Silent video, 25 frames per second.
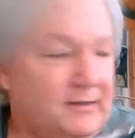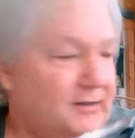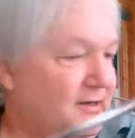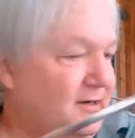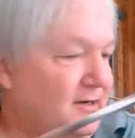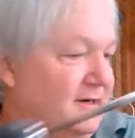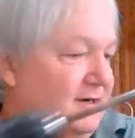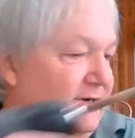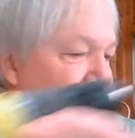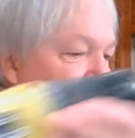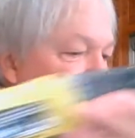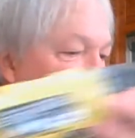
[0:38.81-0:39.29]

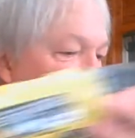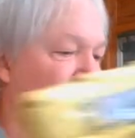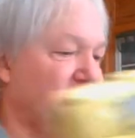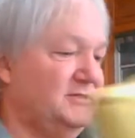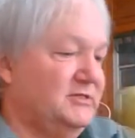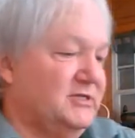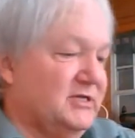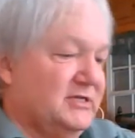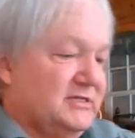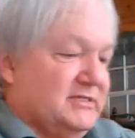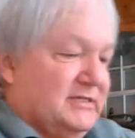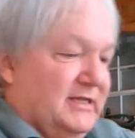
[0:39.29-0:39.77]
All right,
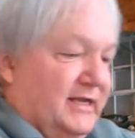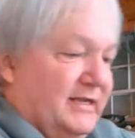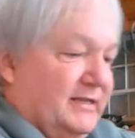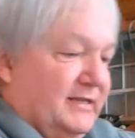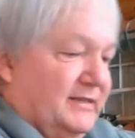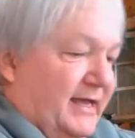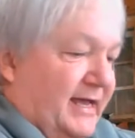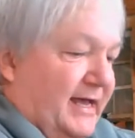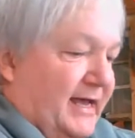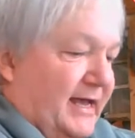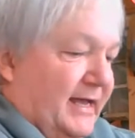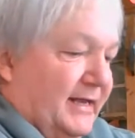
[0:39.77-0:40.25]
just like
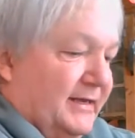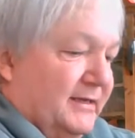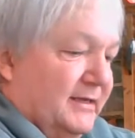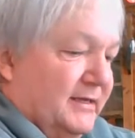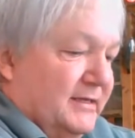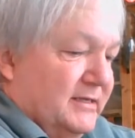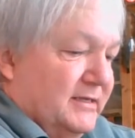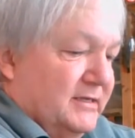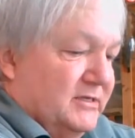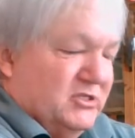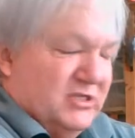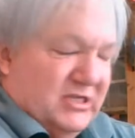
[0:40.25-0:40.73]
that.
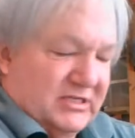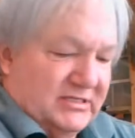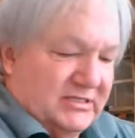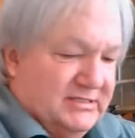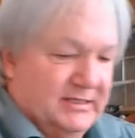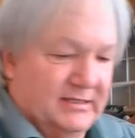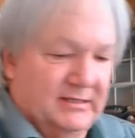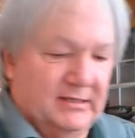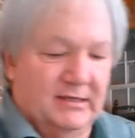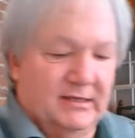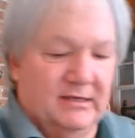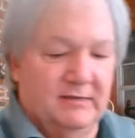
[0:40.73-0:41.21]
Just
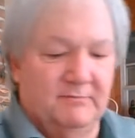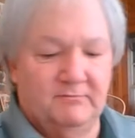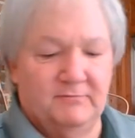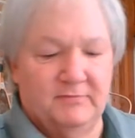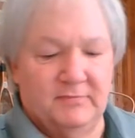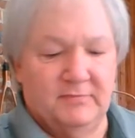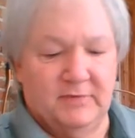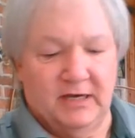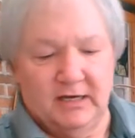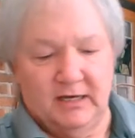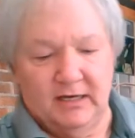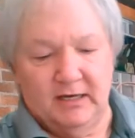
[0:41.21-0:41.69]
in
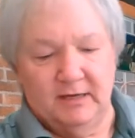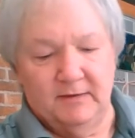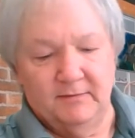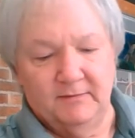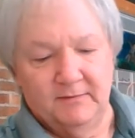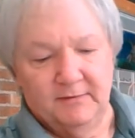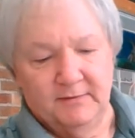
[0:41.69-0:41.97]
the